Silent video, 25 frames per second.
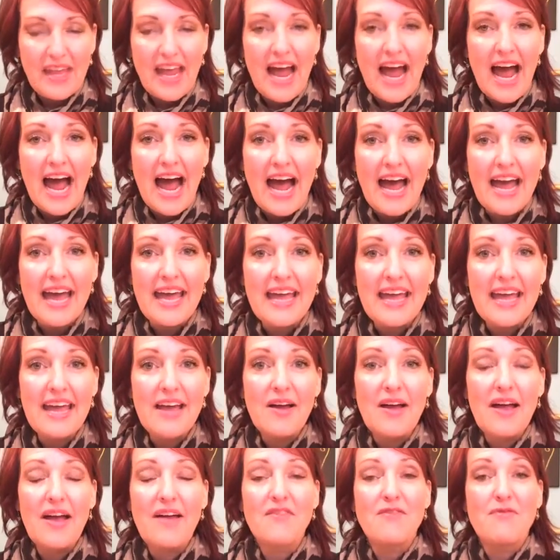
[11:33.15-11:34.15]
I
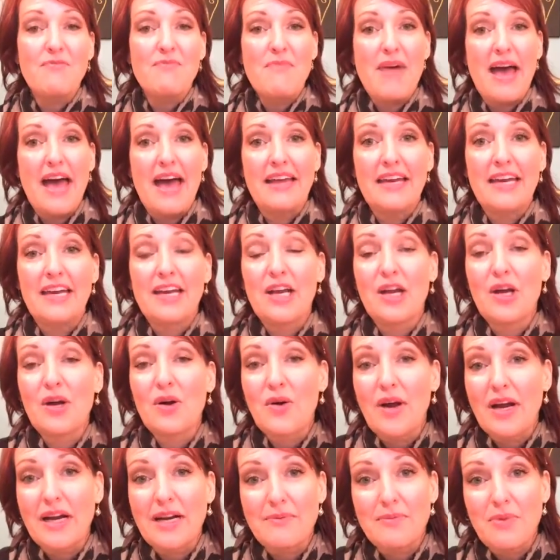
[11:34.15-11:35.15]
have met an
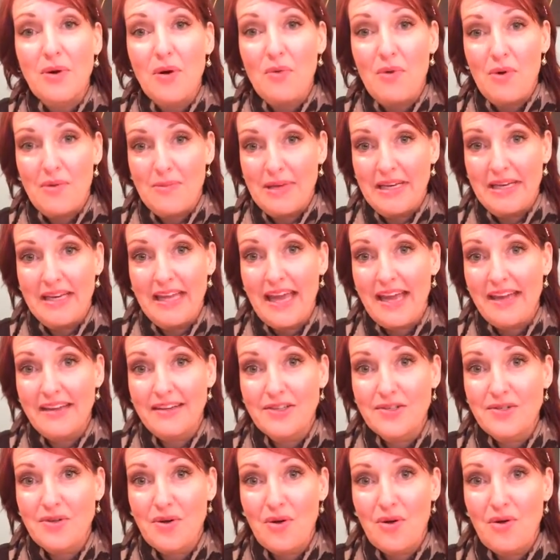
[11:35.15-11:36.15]
incredible woman,
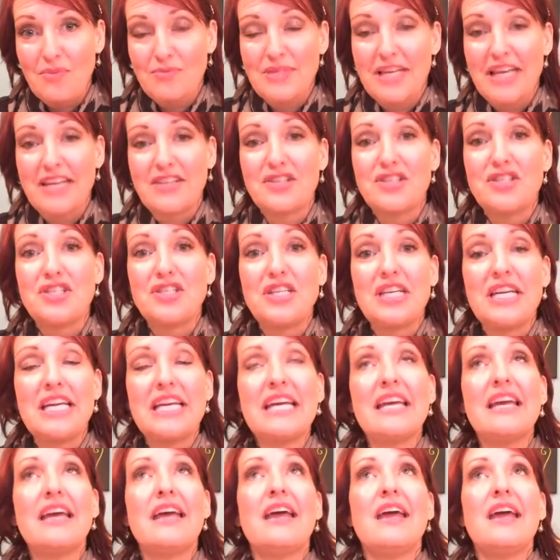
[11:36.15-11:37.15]
Candace Holmes, and
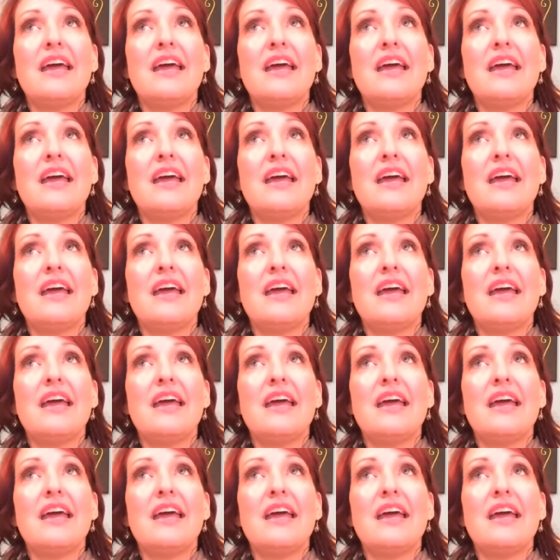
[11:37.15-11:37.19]
she